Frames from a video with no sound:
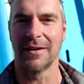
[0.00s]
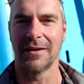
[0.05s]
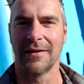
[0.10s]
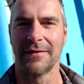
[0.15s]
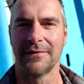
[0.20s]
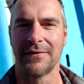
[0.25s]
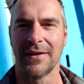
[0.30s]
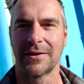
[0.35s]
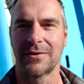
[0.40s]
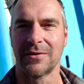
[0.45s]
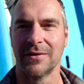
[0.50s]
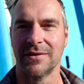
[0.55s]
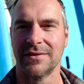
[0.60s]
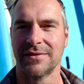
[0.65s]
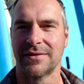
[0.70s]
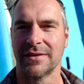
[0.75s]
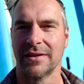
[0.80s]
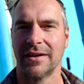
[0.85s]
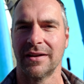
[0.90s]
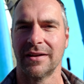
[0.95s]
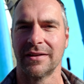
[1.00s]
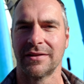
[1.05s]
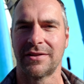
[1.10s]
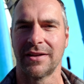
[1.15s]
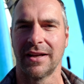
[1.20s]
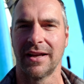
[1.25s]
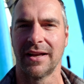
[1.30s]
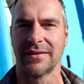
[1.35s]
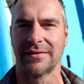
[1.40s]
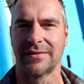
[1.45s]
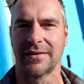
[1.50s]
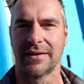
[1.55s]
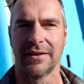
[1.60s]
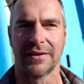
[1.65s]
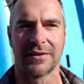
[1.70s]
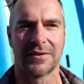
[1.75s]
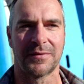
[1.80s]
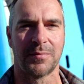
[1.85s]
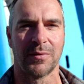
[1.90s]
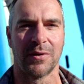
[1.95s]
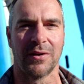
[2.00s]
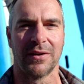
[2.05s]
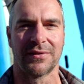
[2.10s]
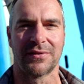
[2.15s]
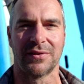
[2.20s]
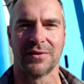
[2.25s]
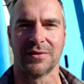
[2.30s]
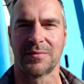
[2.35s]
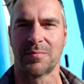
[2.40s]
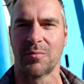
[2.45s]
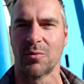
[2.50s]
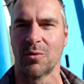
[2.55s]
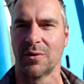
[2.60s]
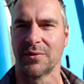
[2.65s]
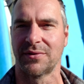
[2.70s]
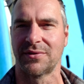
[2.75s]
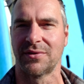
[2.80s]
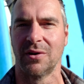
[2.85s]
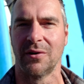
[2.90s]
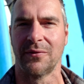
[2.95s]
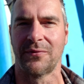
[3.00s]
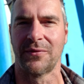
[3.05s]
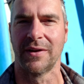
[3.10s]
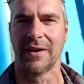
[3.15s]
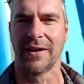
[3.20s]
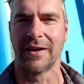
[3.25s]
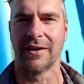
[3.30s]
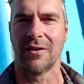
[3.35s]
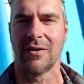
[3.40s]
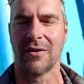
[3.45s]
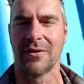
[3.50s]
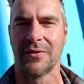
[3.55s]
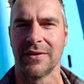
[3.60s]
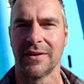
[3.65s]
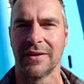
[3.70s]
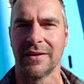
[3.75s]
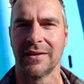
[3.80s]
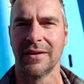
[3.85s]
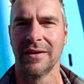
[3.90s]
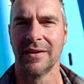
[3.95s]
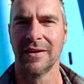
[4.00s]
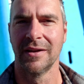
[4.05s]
uh, veterans a chance to get experience in the sport of surfing and all the